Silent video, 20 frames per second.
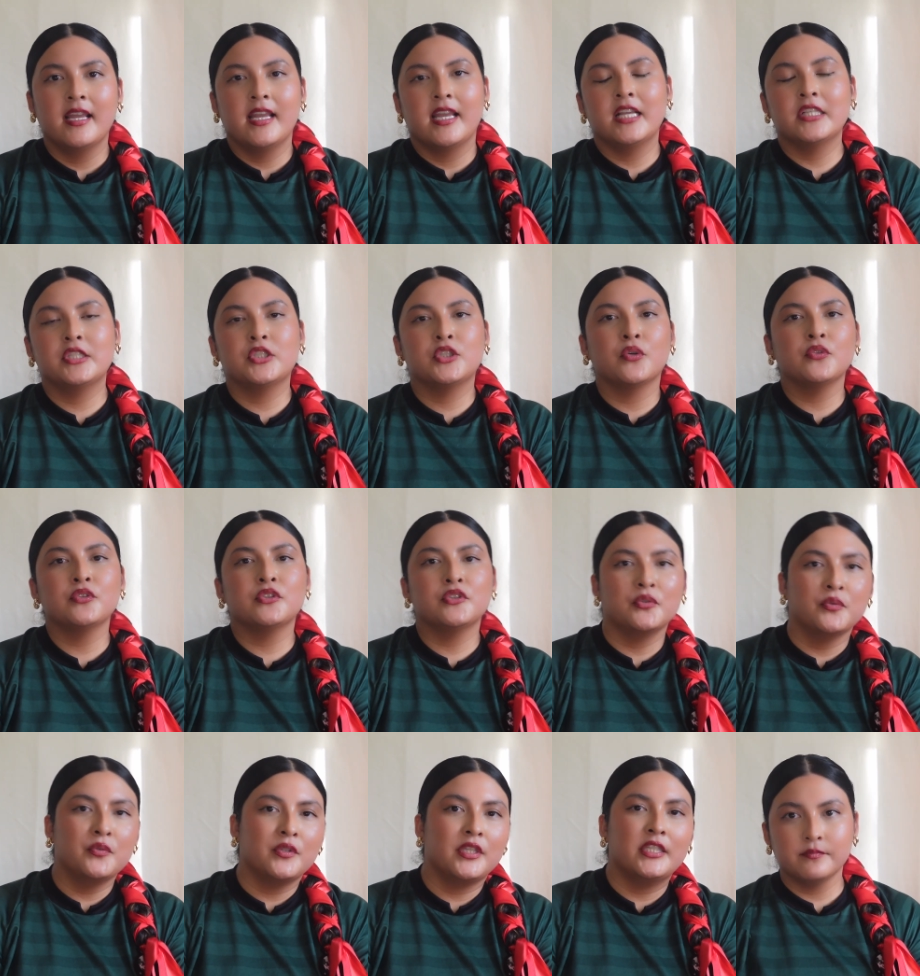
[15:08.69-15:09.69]
It's so
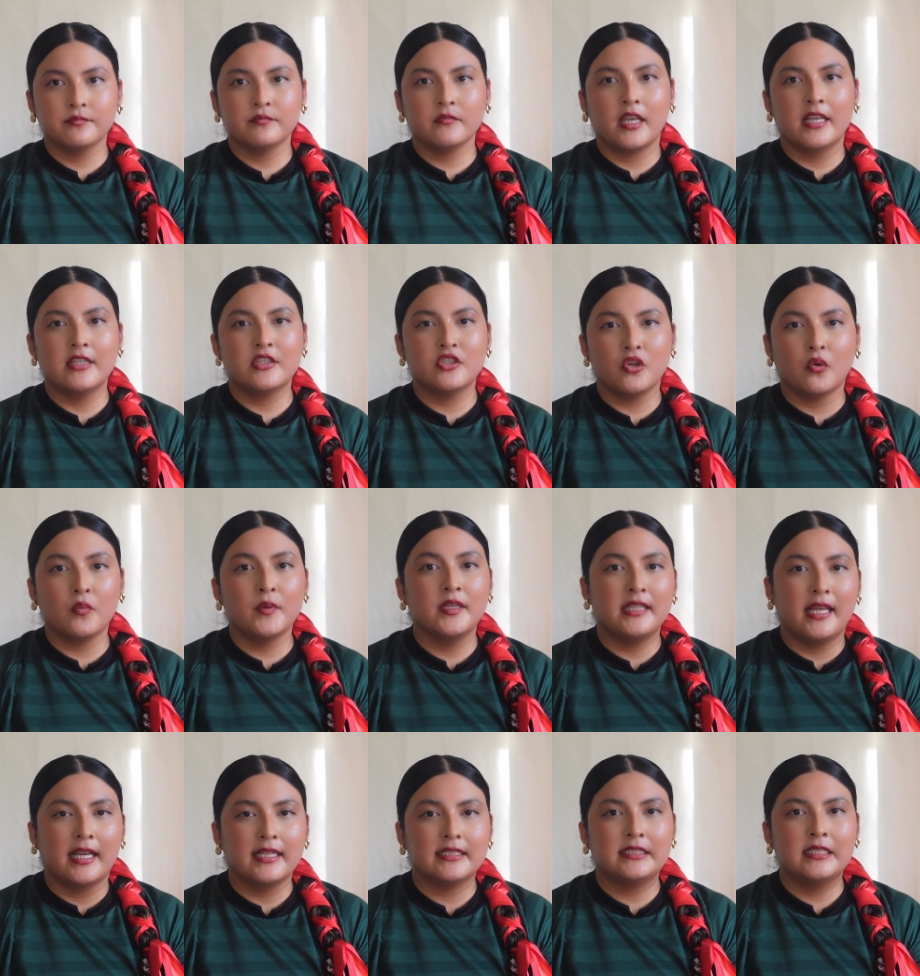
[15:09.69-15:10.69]
soothing. It's so
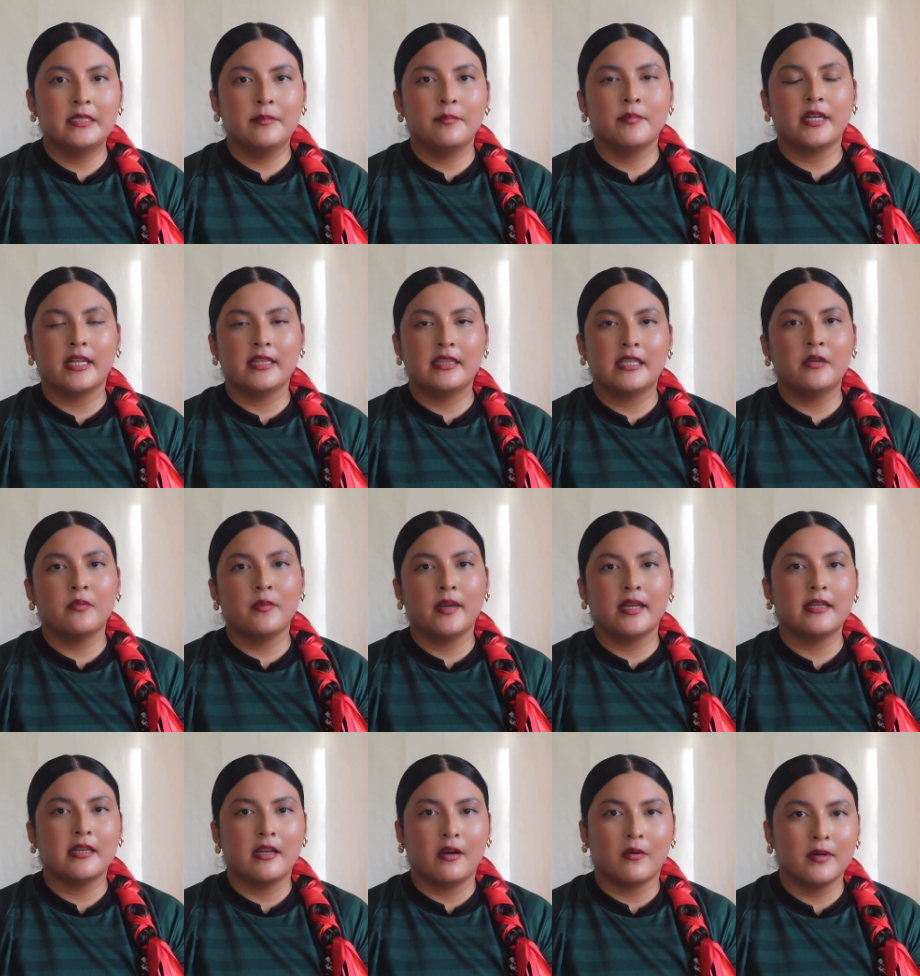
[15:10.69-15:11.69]
relaxing. But I think
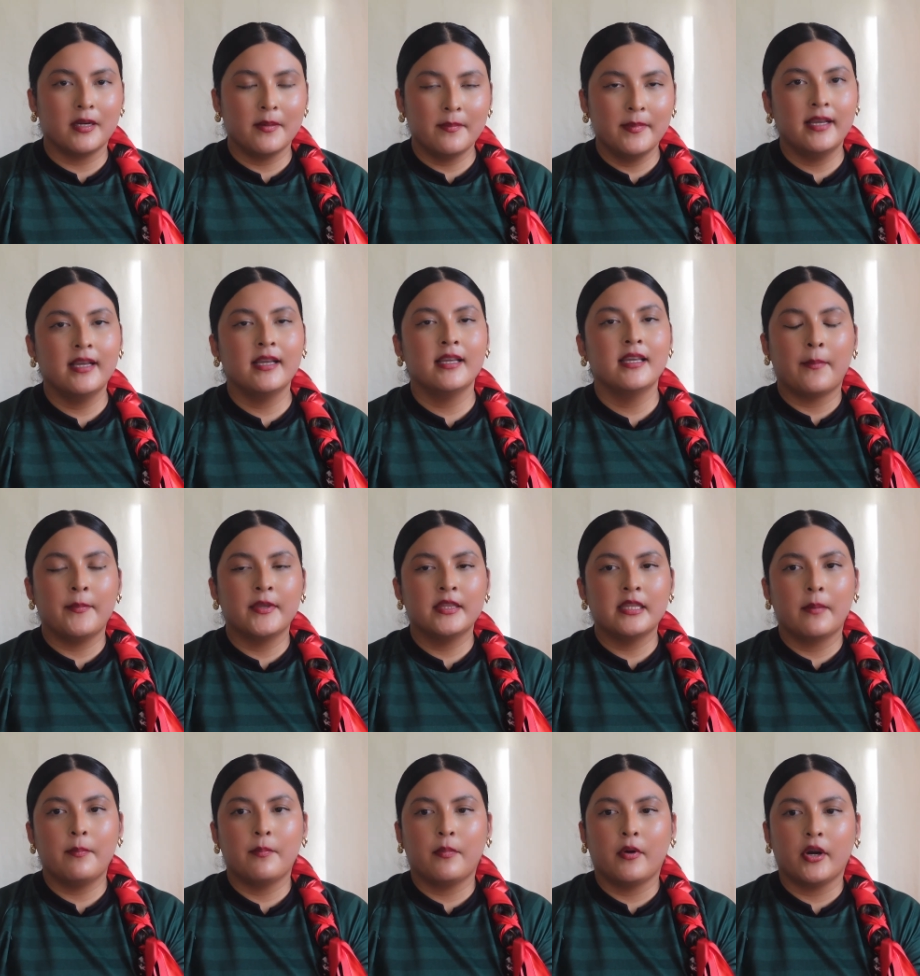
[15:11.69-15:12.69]
right now where I'm in
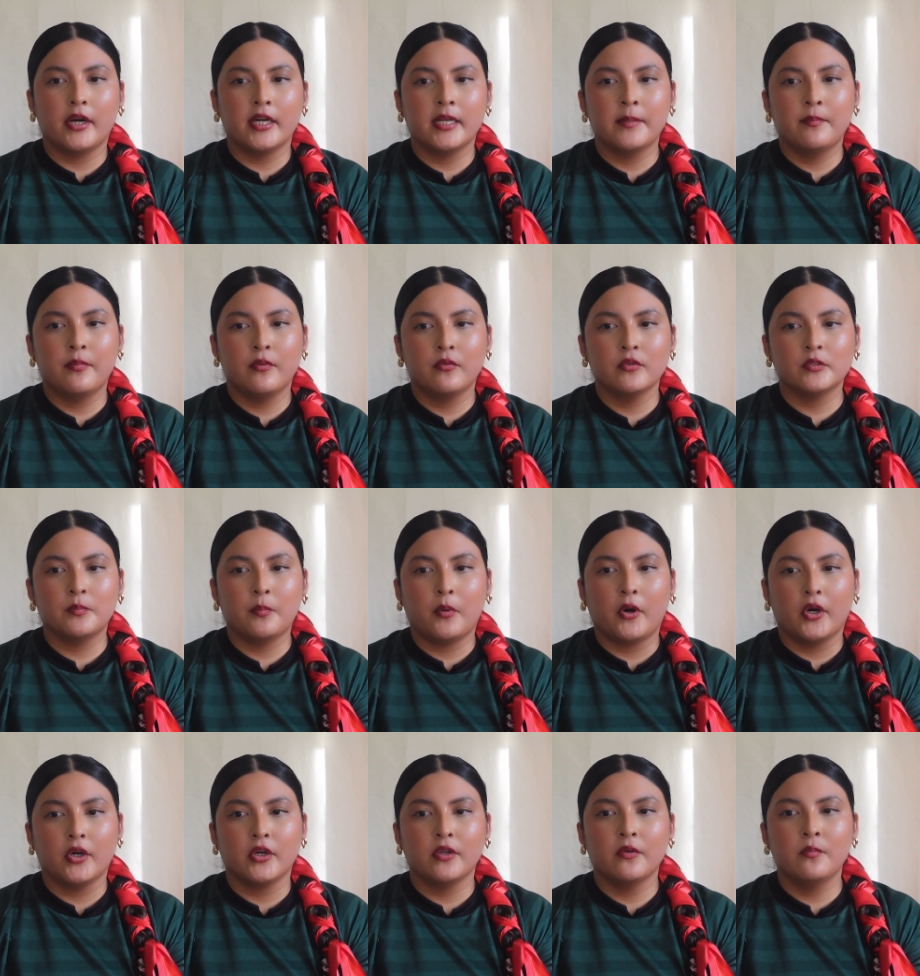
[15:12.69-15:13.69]
that part in
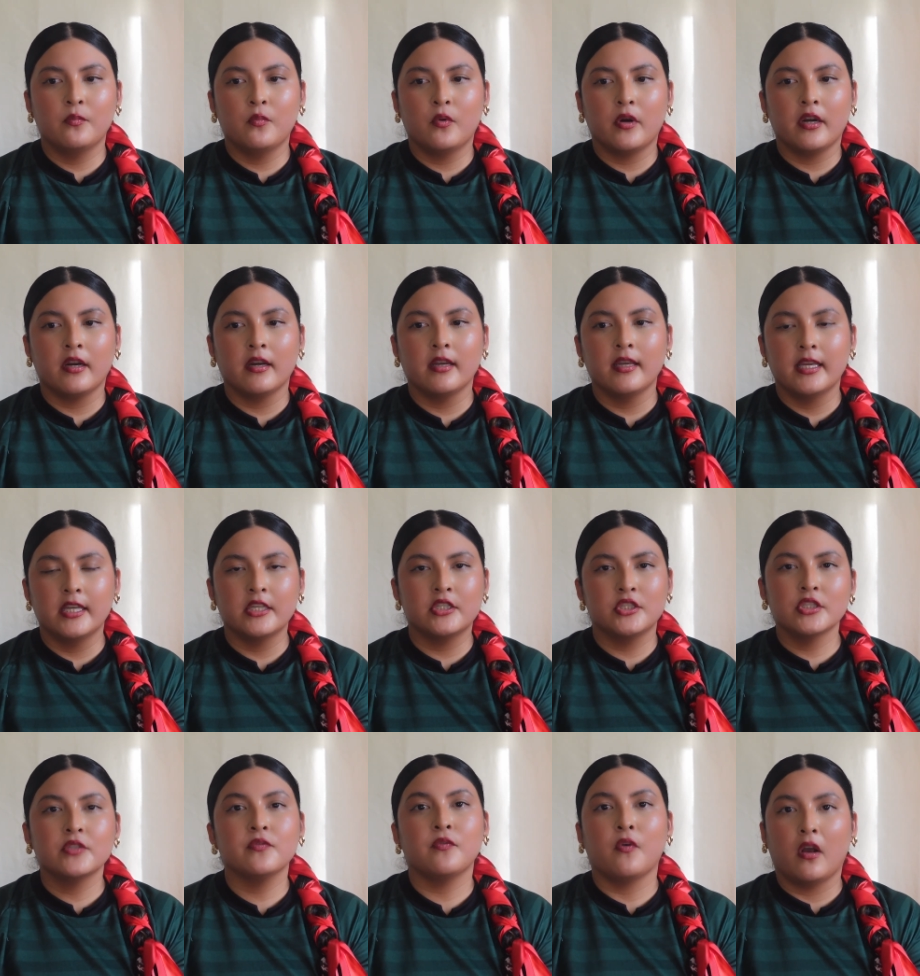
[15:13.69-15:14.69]
postpartum where it's
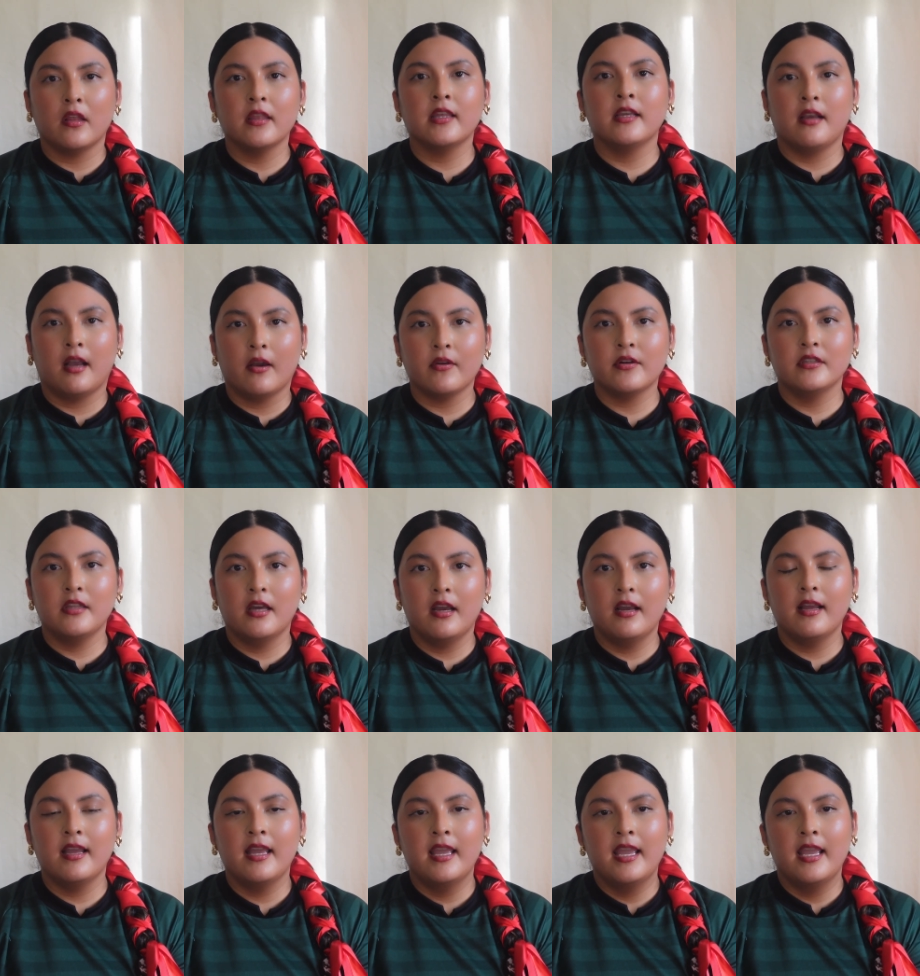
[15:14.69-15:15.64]
just falling out a lot.